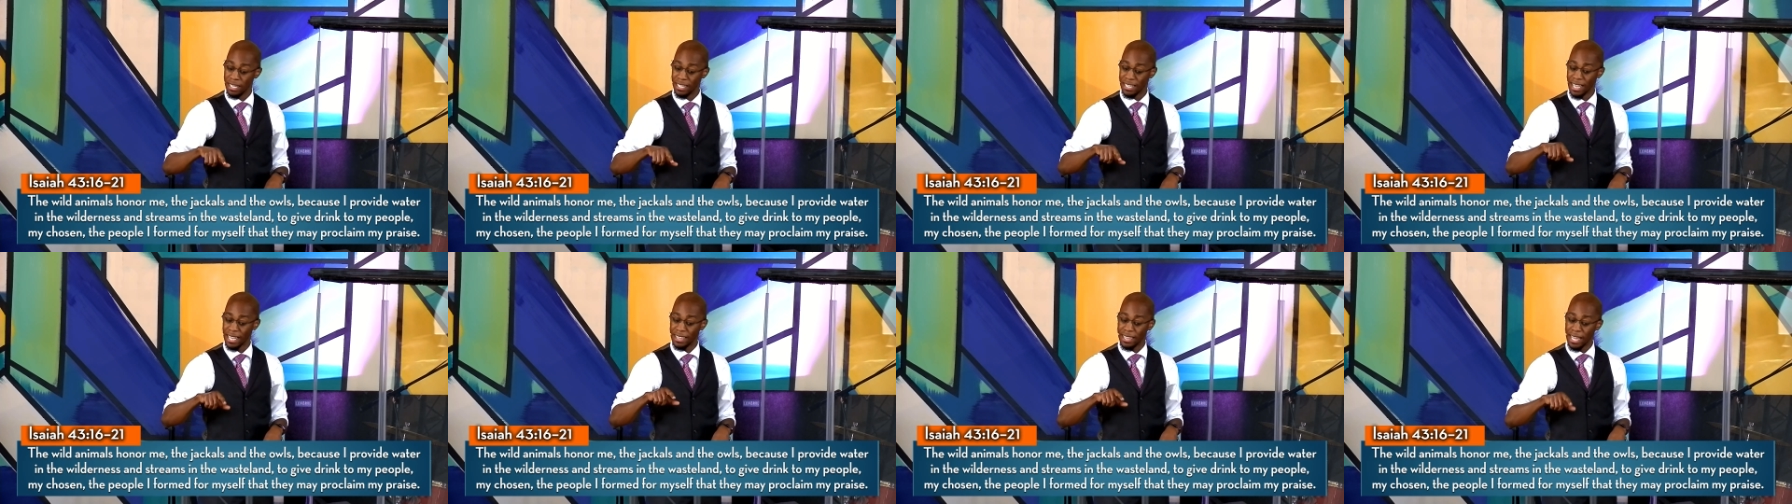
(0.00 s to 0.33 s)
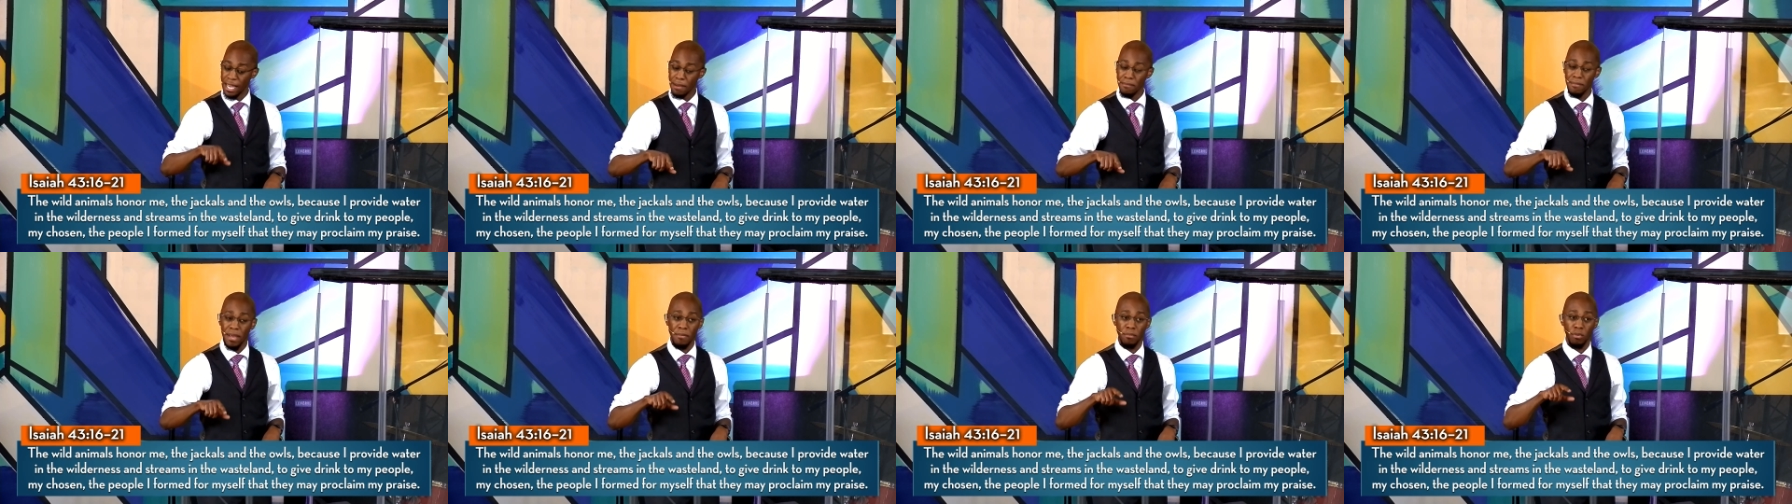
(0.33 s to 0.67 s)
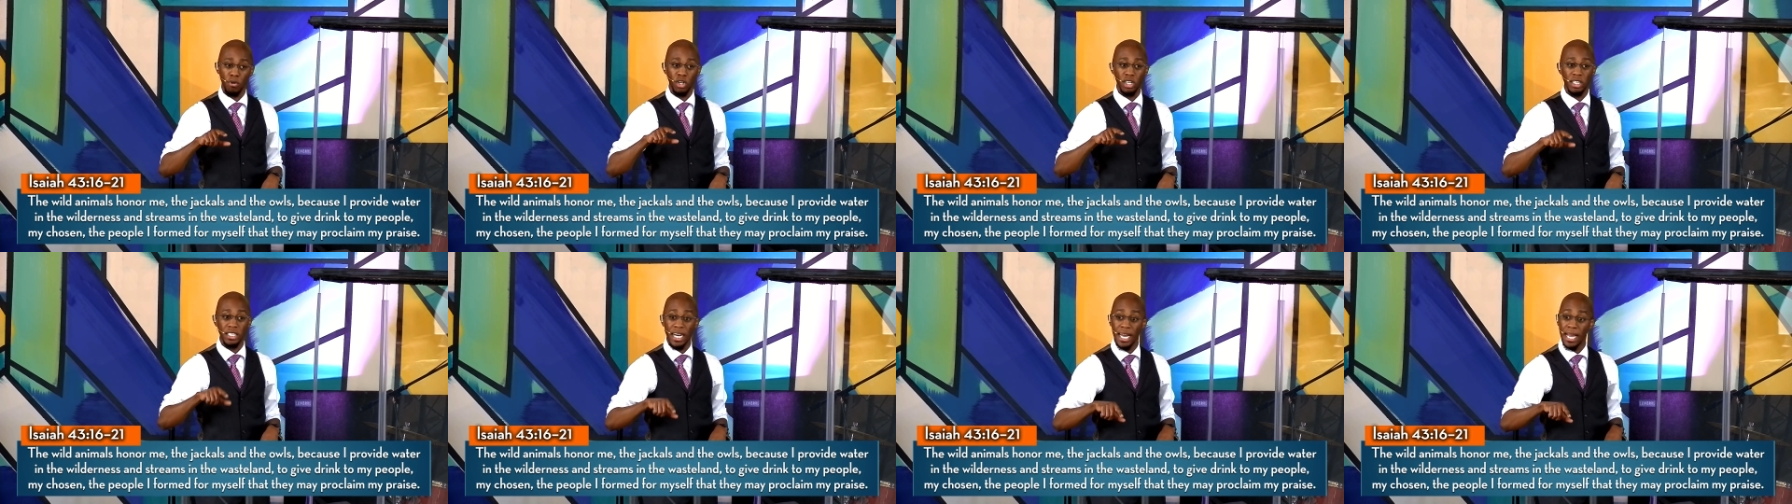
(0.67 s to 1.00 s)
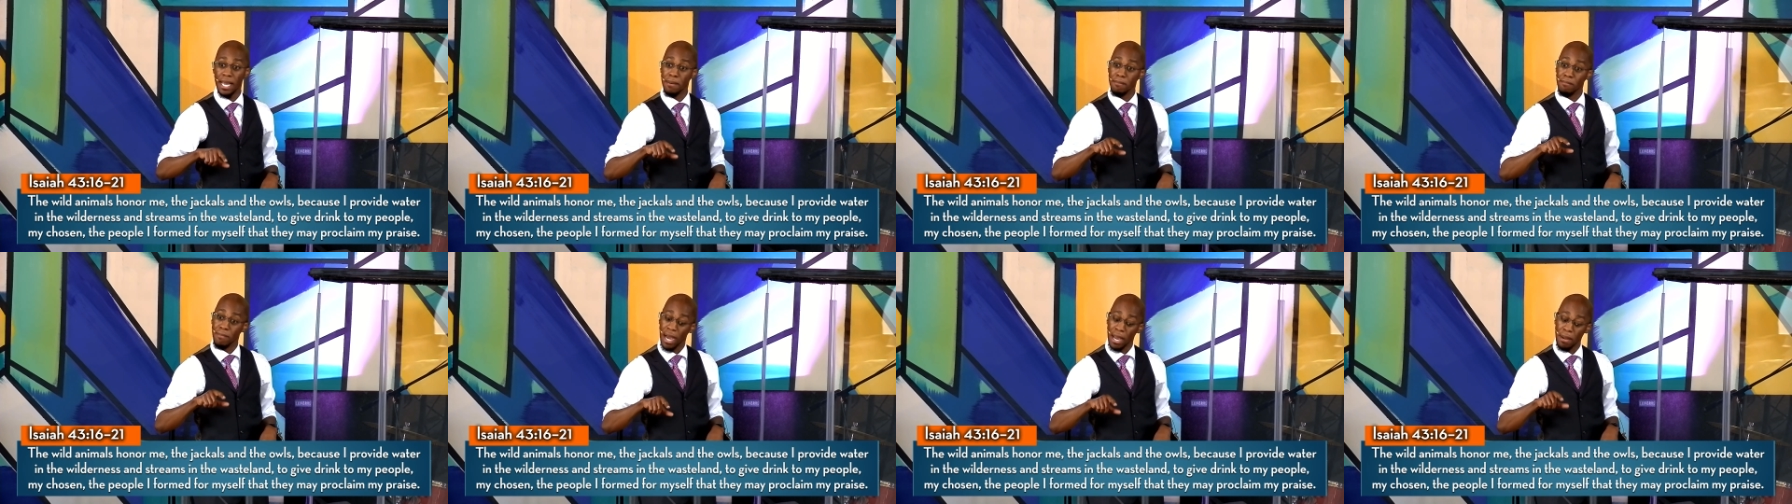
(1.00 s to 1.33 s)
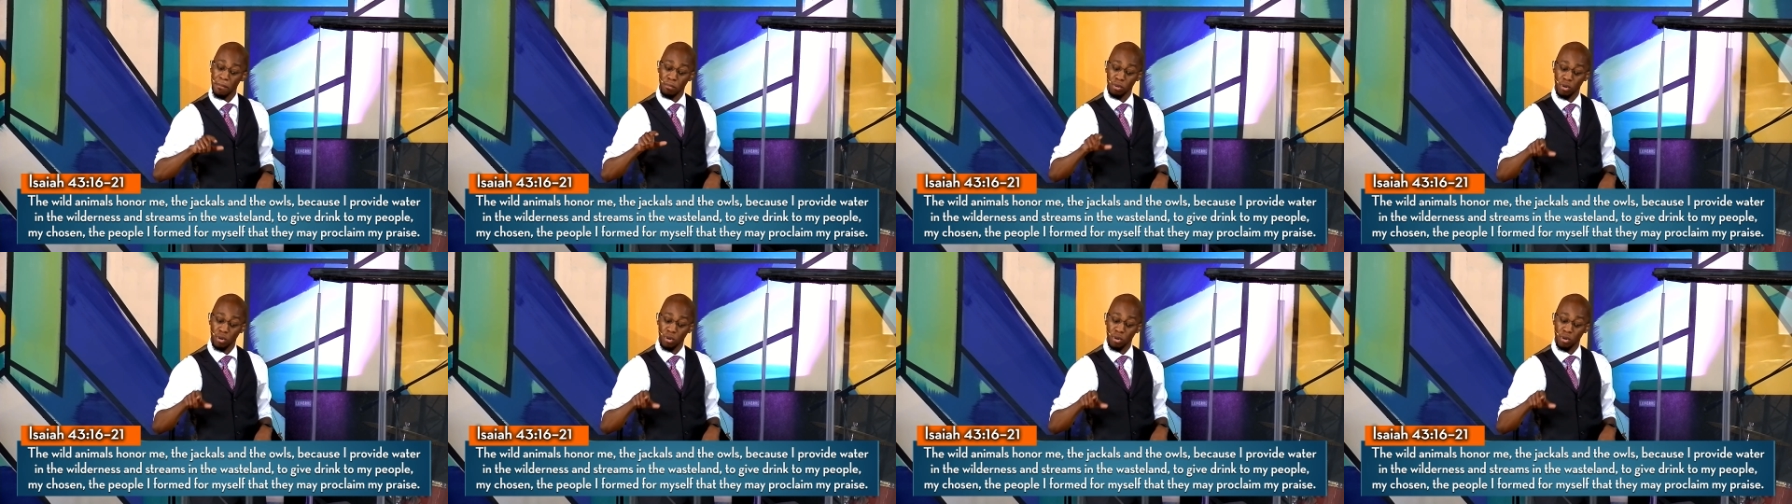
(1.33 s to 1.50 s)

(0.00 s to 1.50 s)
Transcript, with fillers: that they may proclaim my